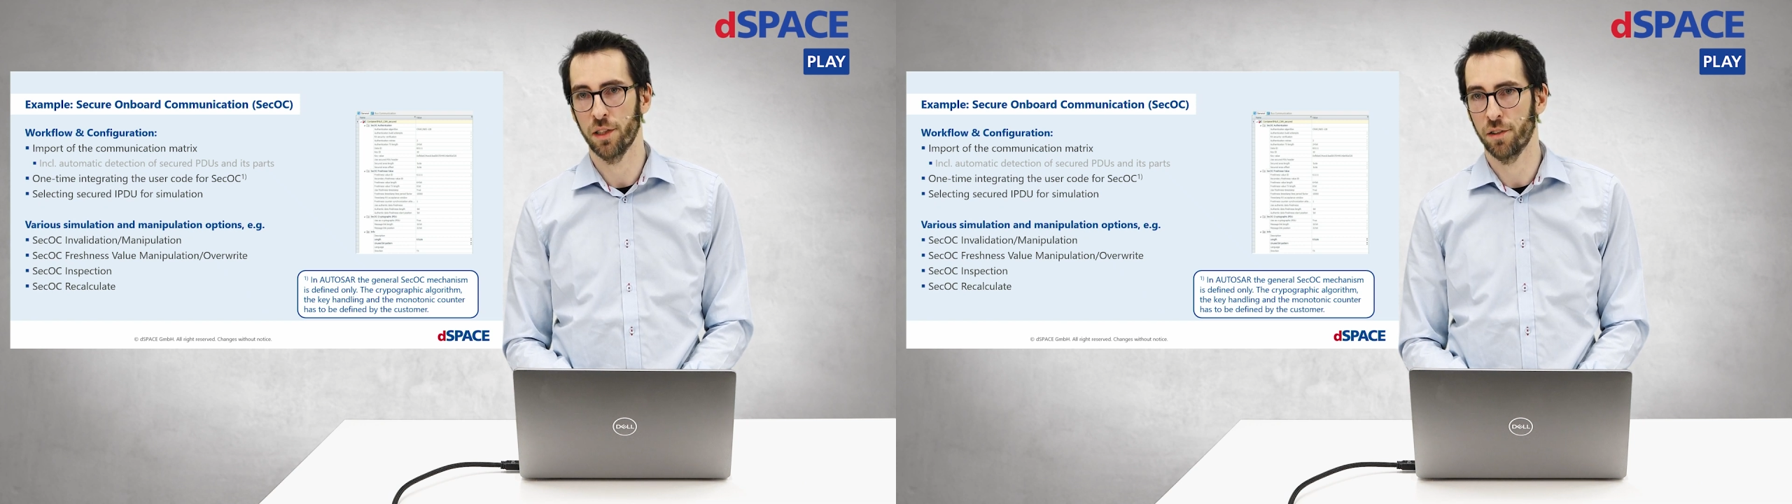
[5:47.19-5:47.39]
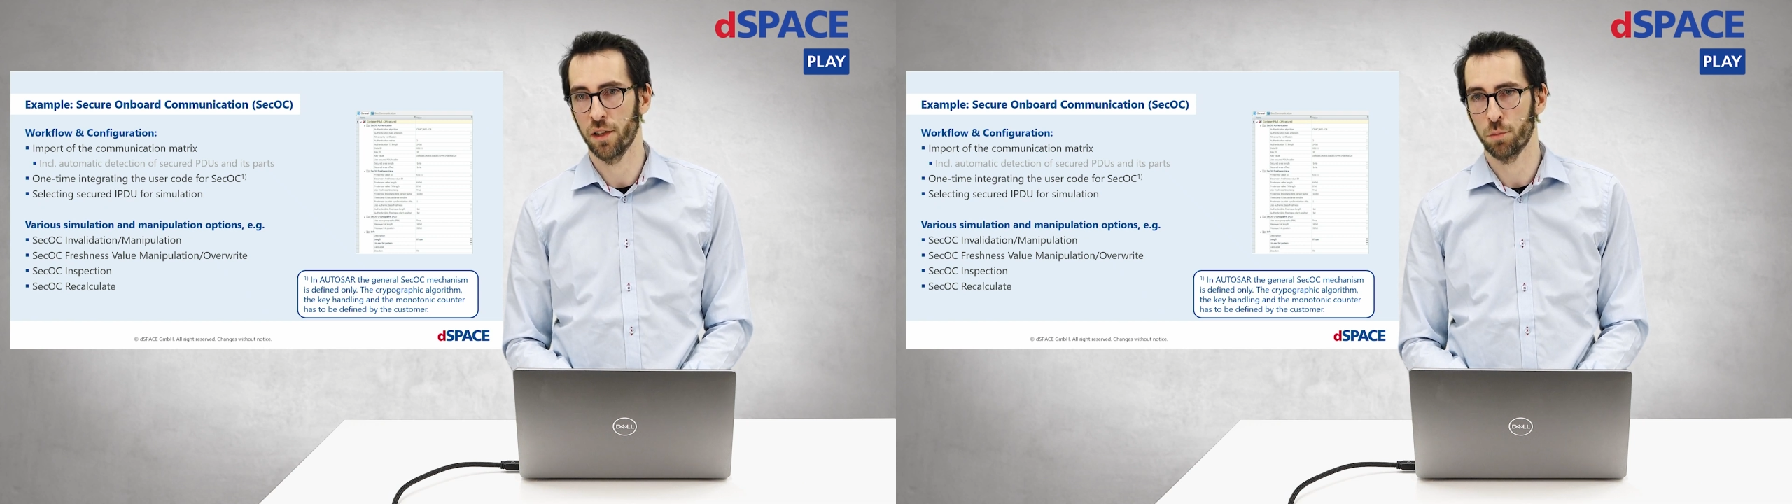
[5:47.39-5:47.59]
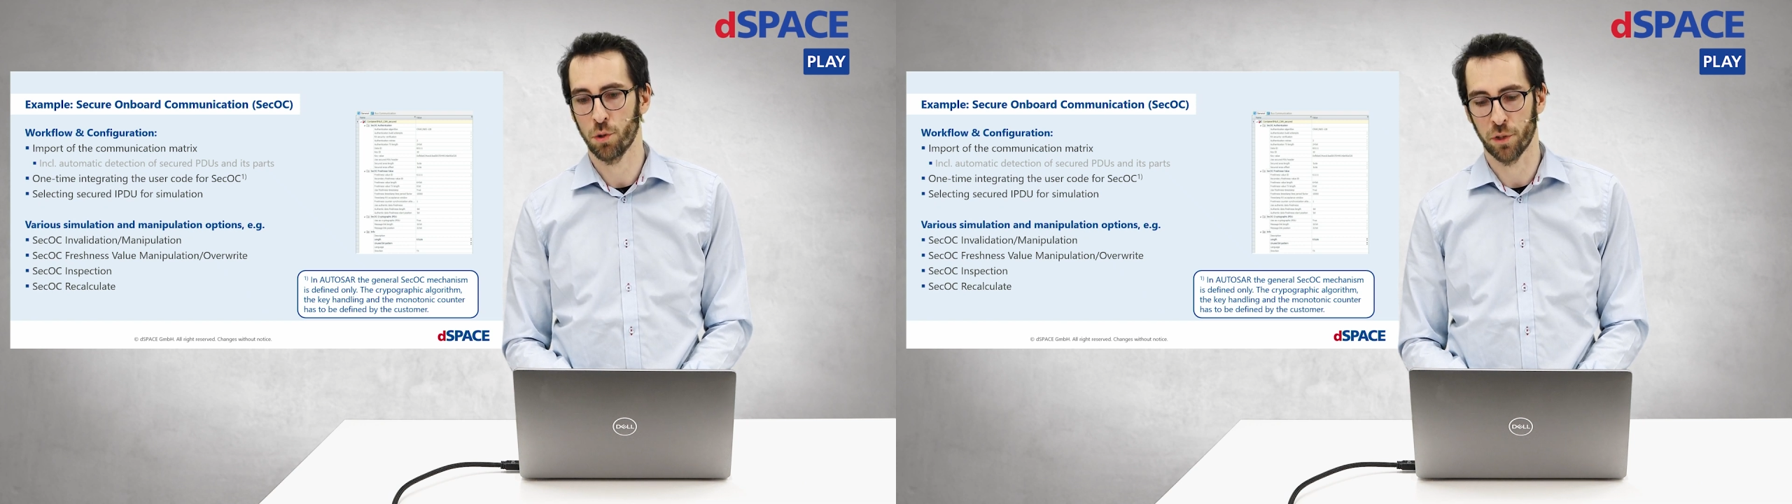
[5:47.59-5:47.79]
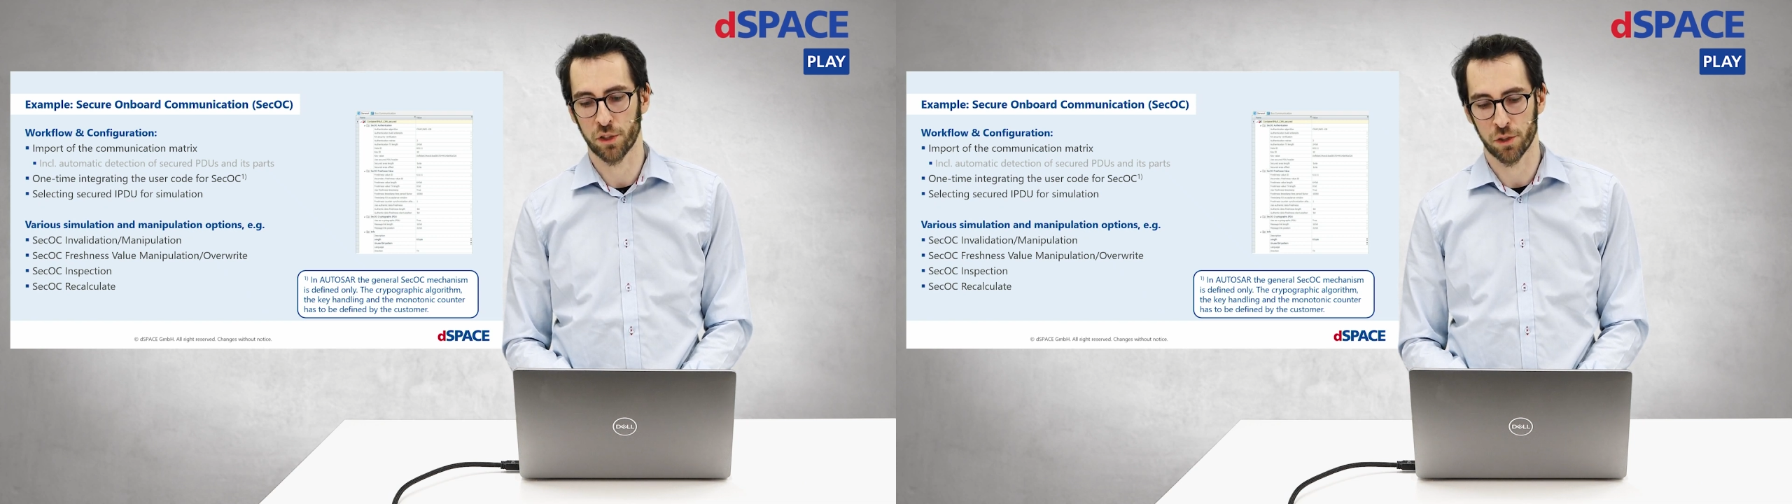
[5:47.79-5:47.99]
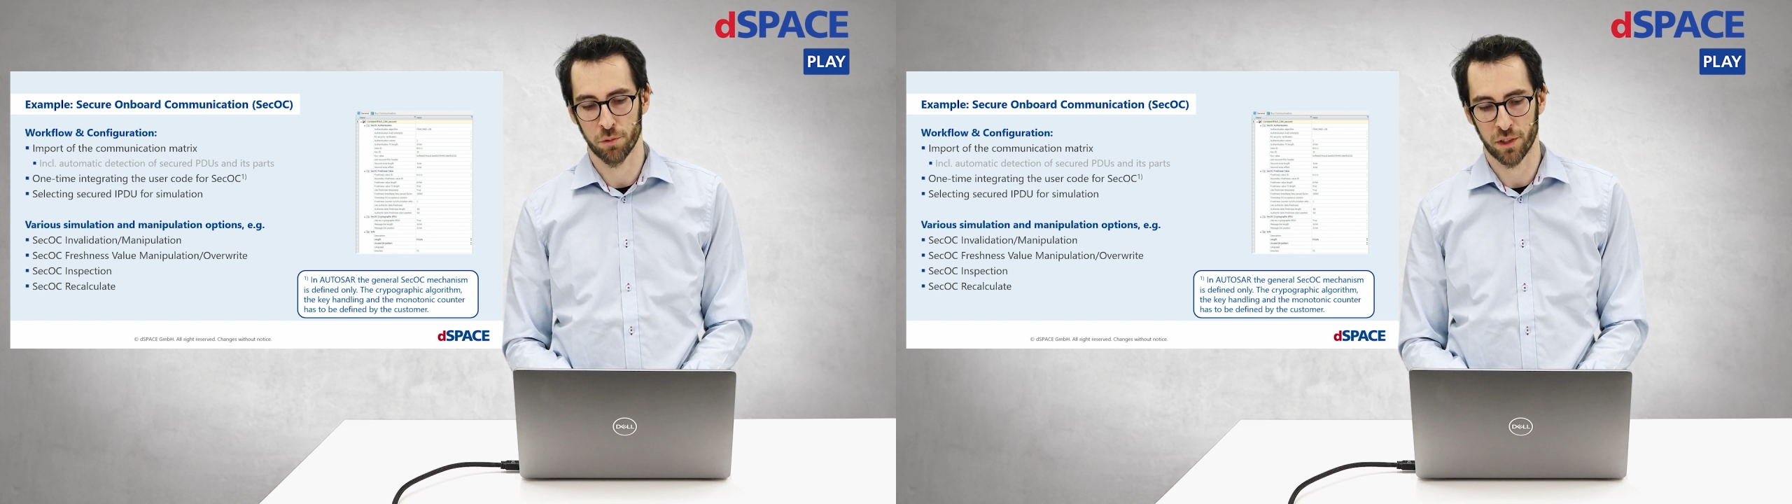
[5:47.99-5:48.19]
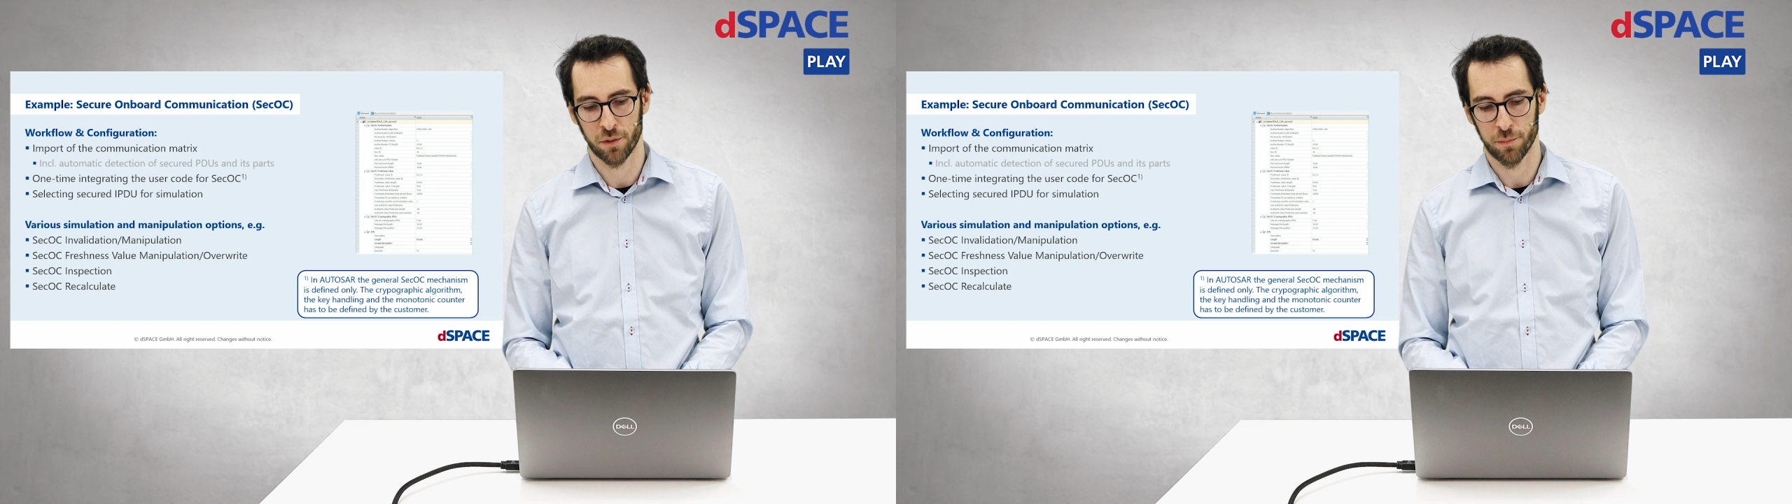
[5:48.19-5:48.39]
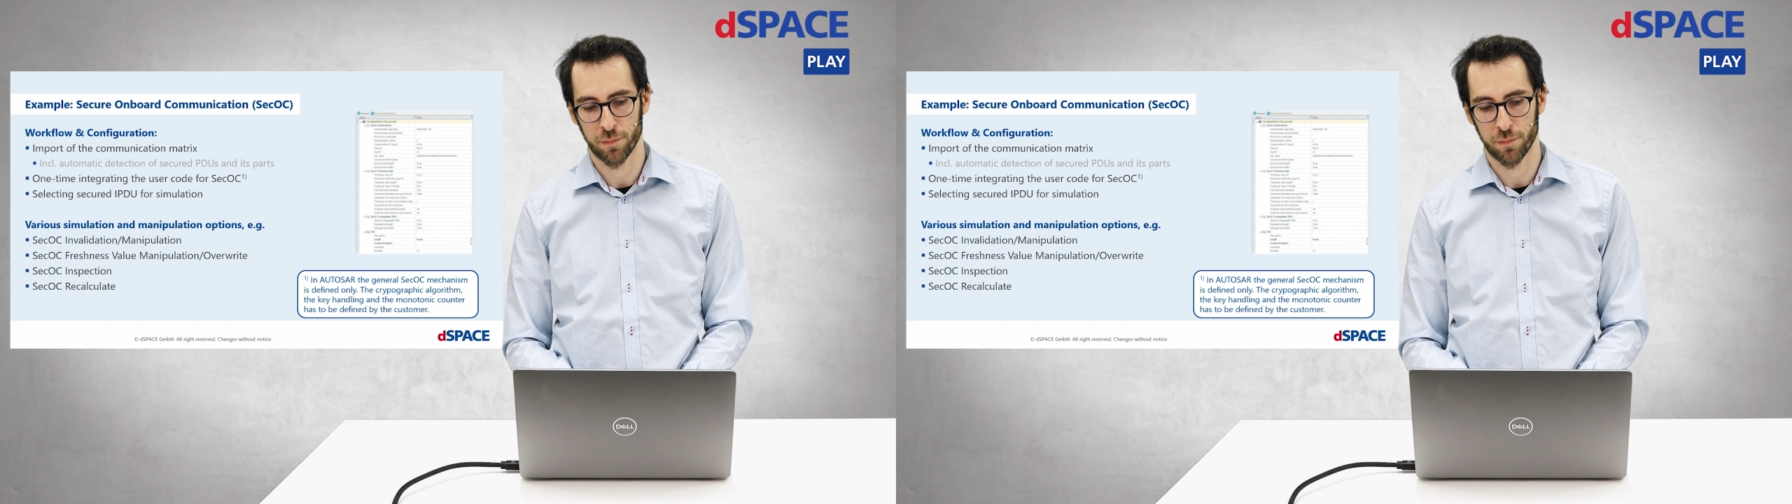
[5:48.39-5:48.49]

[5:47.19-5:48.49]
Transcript: in that property grid.